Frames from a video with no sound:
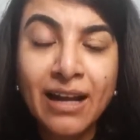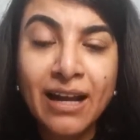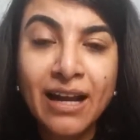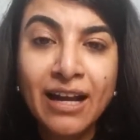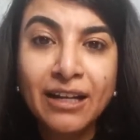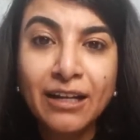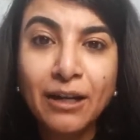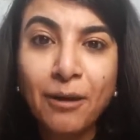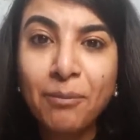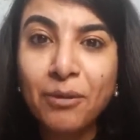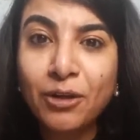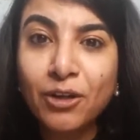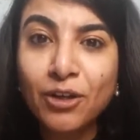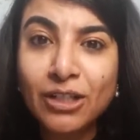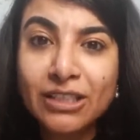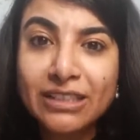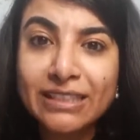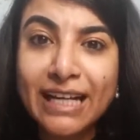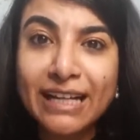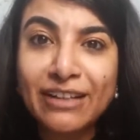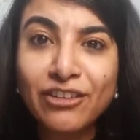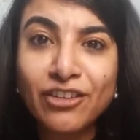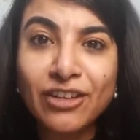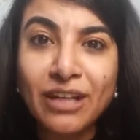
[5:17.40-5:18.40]
Now because
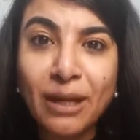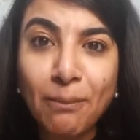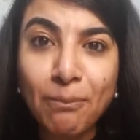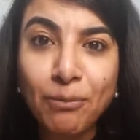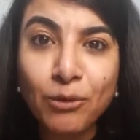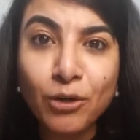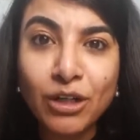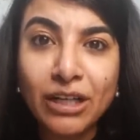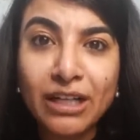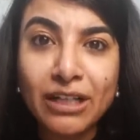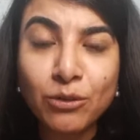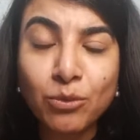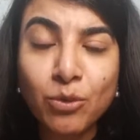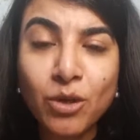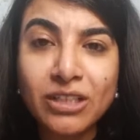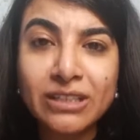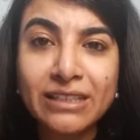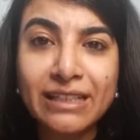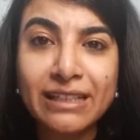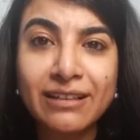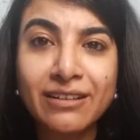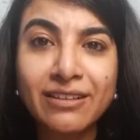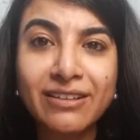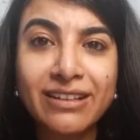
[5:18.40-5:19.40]
that repo rate was
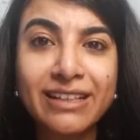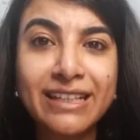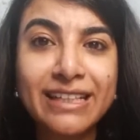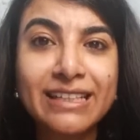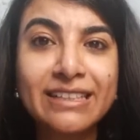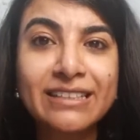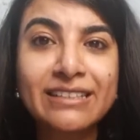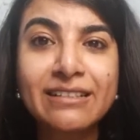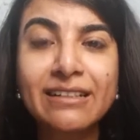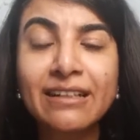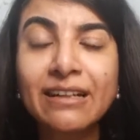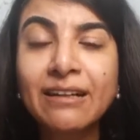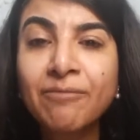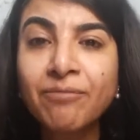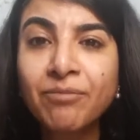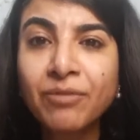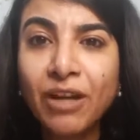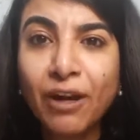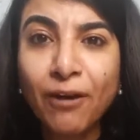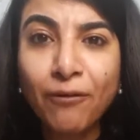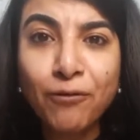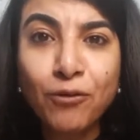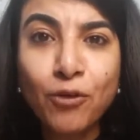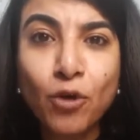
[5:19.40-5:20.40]
increased,
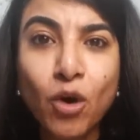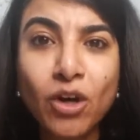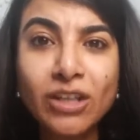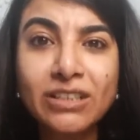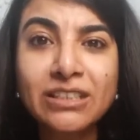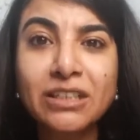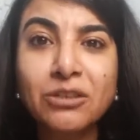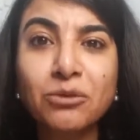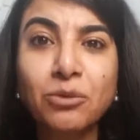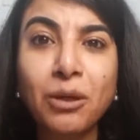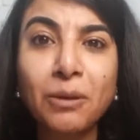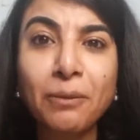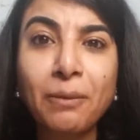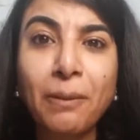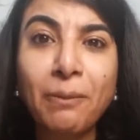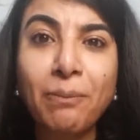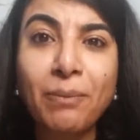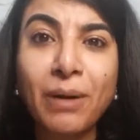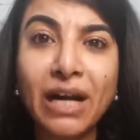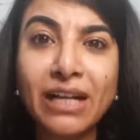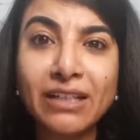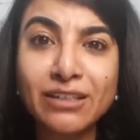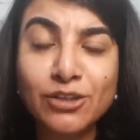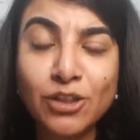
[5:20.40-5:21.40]
of course it will be
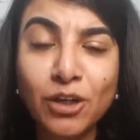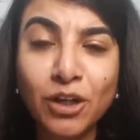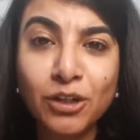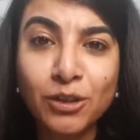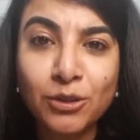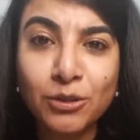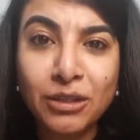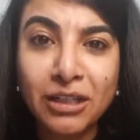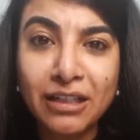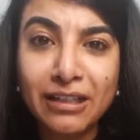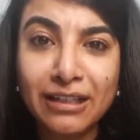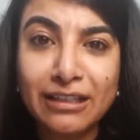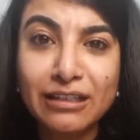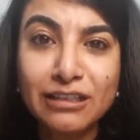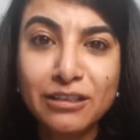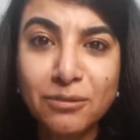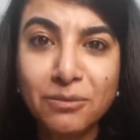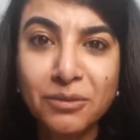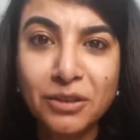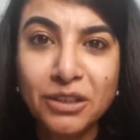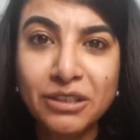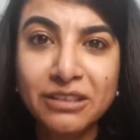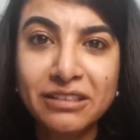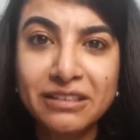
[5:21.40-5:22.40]
passed on to the
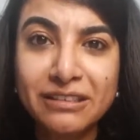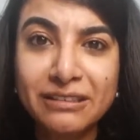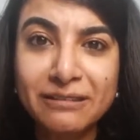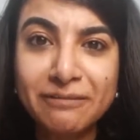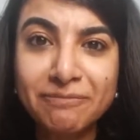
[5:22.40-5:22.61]
customers.